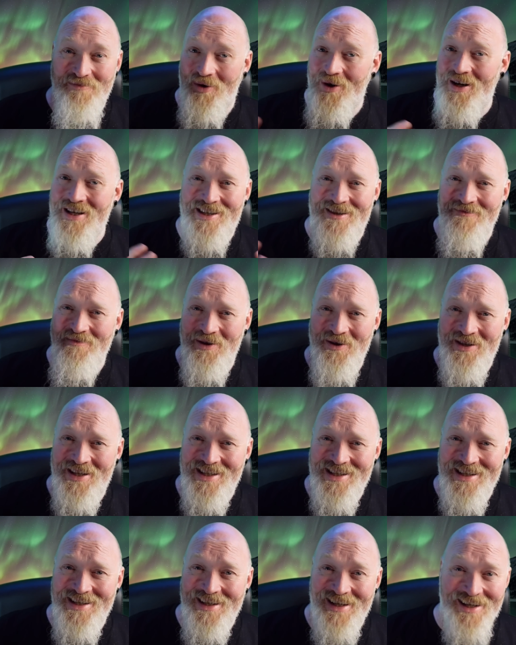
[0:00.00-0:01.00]
Boys can be
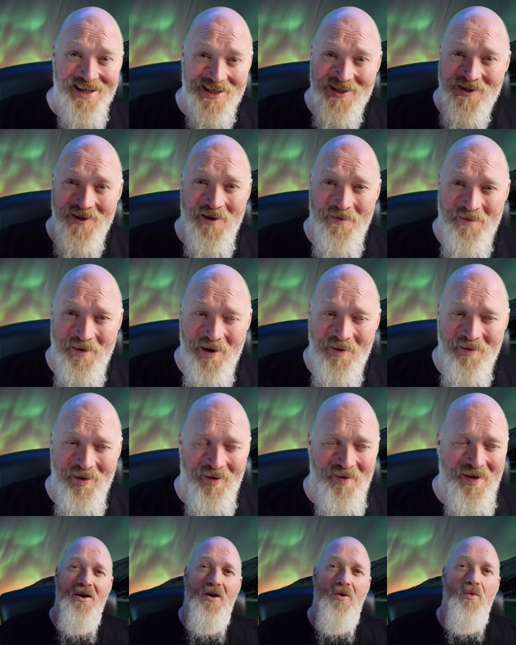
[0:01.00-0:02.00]
autistic and it's not a
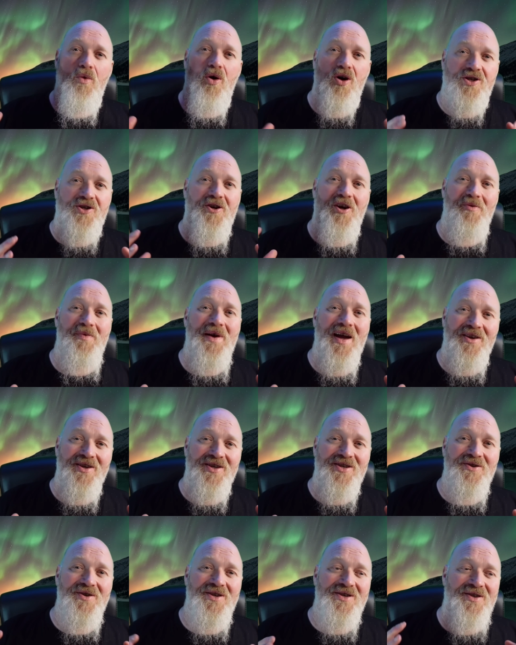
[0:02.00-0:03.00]
problem. What's got to be
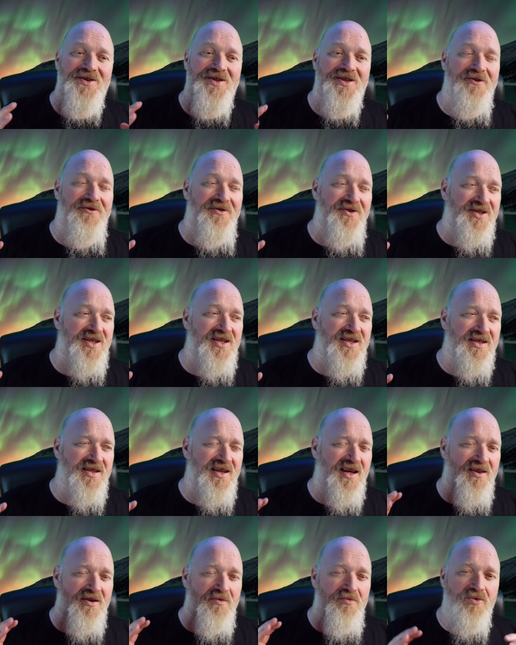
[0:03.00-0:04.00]
understood is the differences,
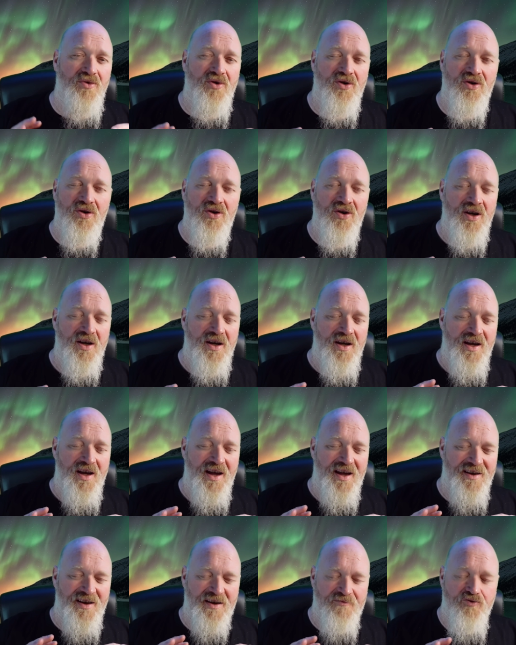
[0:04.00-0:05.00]
and the more
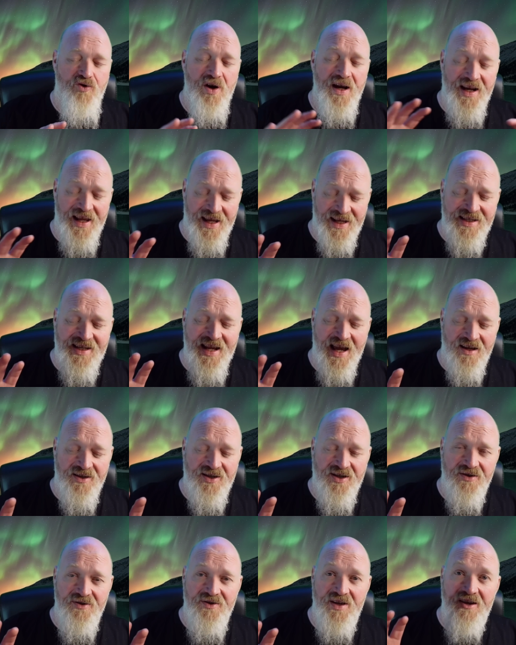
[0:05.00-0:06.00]
it really it's down
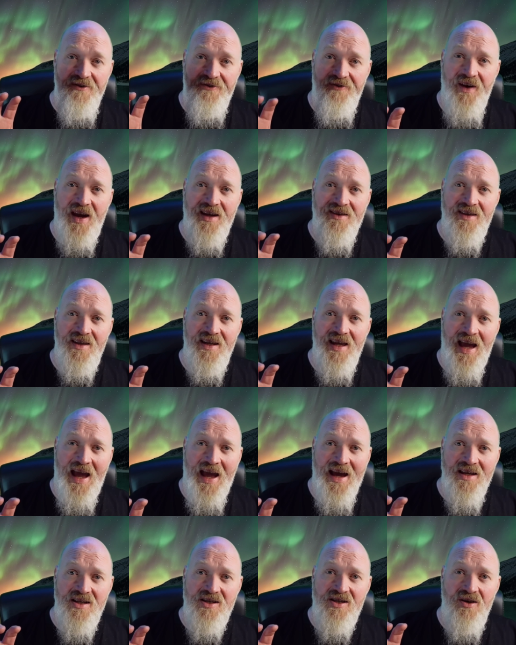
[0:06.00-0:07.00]
to the effect that it
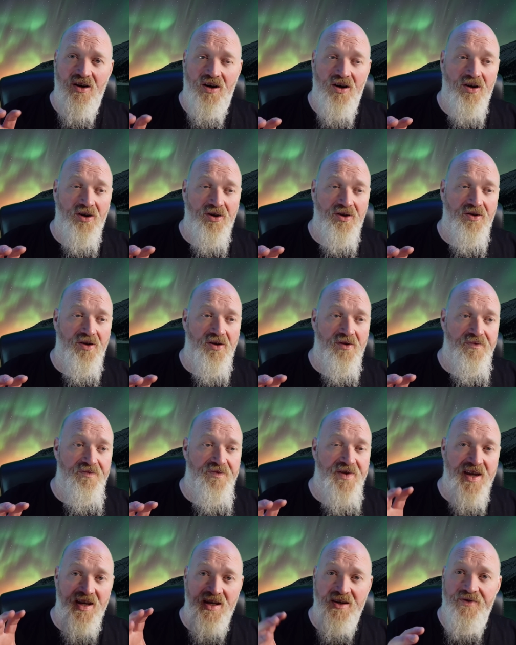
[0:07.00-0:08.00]
has on
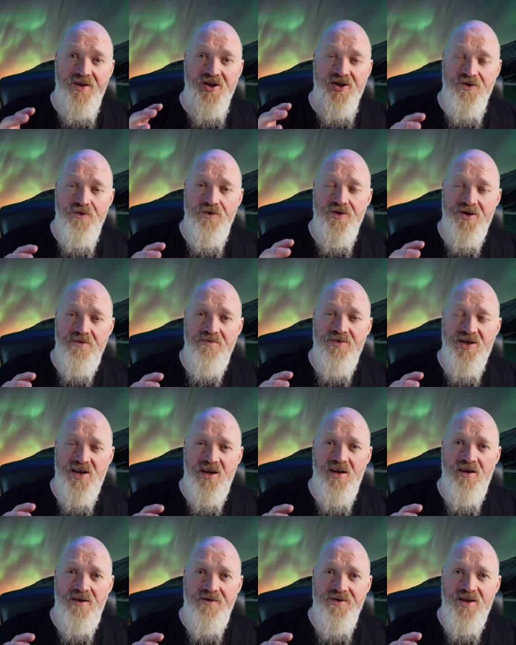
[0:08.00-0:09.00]
the individuals
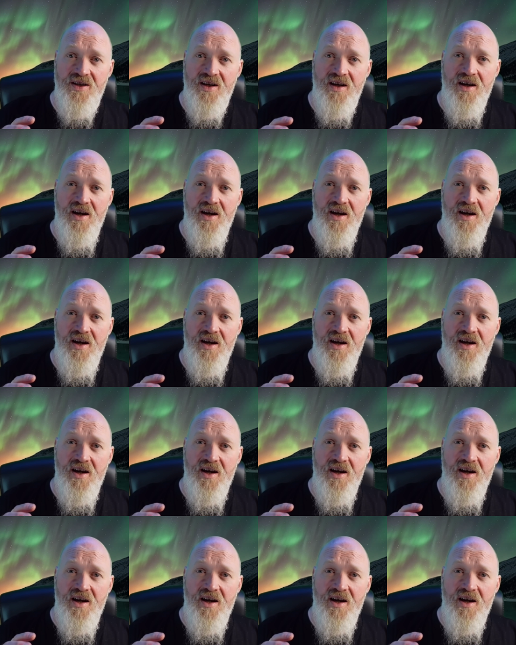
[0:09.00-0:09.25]
themselves.